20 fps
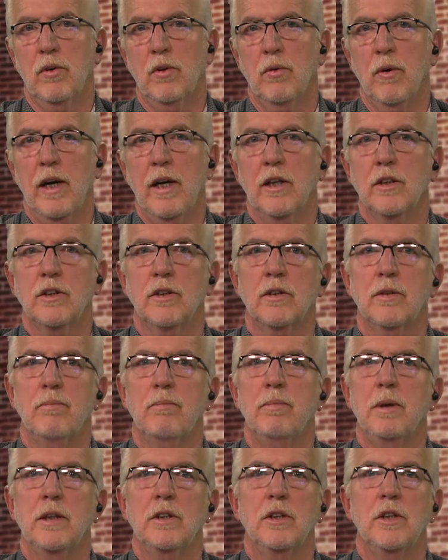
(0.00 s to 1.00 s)
greatest
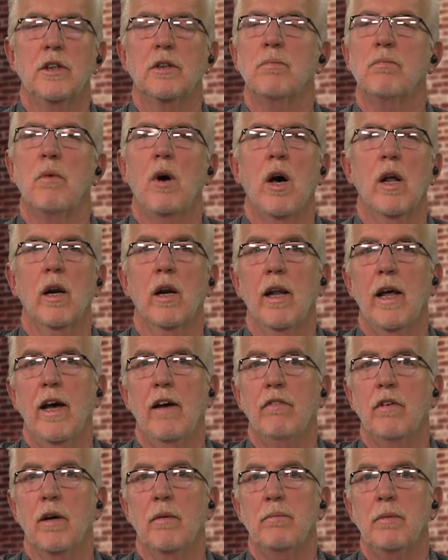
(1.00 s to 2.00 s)
business model
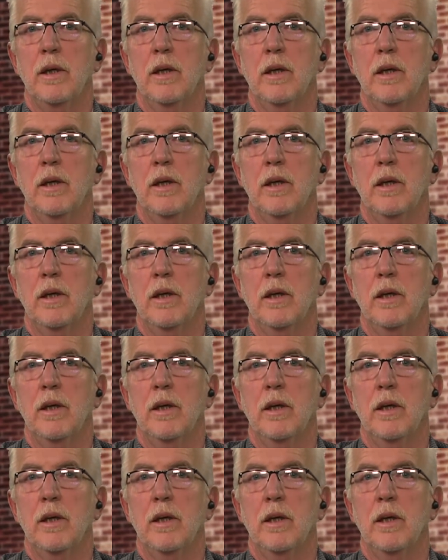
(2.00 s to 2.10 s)
ever